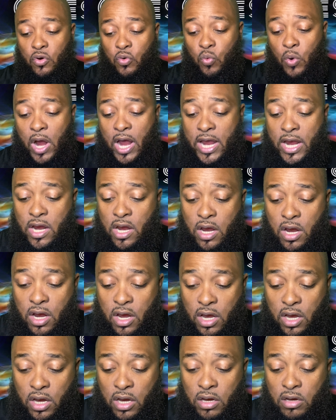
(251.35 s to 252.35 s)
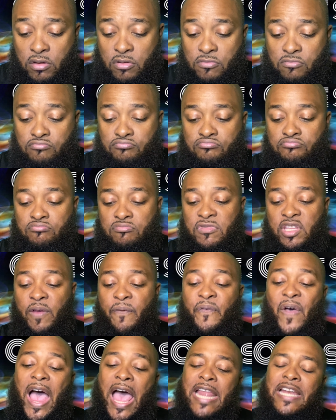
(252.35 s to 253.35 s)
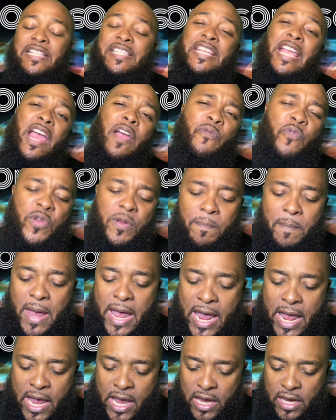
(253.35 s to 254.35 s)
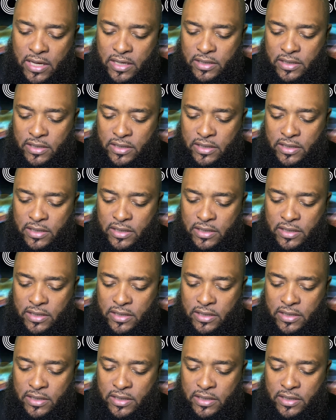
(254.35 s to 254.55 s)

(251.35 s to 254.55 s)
right? Divided to every man,